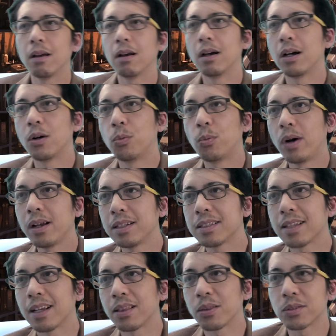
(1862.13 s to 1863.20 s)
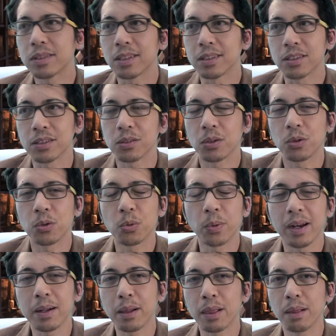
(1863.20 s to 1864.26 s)
One is that there's this
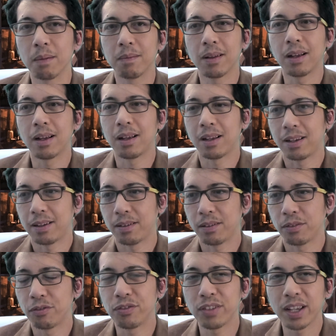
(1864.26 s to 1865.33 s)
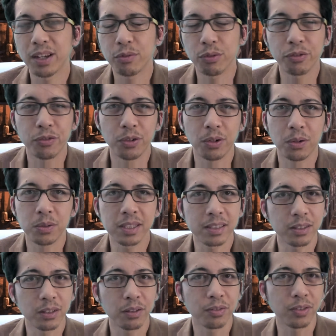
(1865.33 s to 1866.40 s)
great flavorful
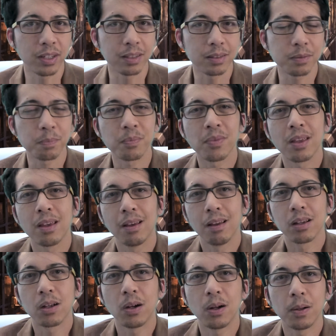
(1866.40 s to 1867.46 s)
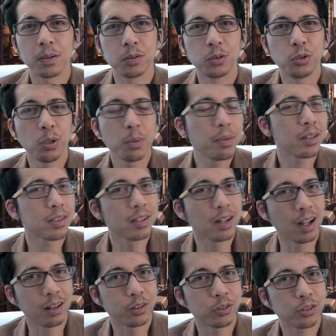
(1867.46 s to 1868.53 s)
skill feat called Dubious
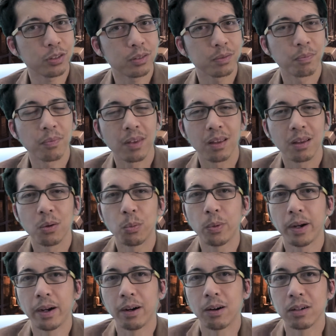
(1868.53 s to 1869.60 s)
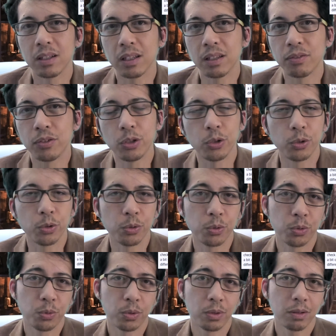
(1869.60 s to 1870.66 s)
Knowledge, where if
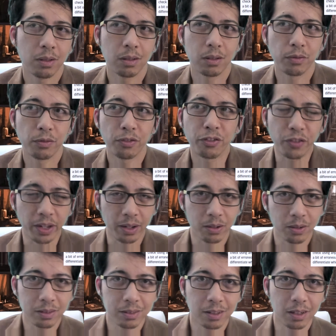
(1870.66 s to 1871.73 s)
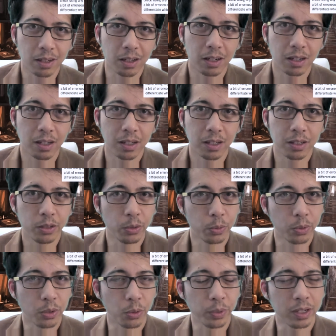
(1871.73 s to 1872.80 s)
you fail on
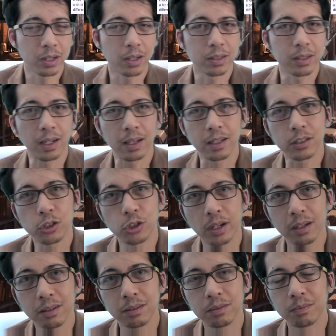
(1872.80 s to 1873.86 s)
your recall knowledge check,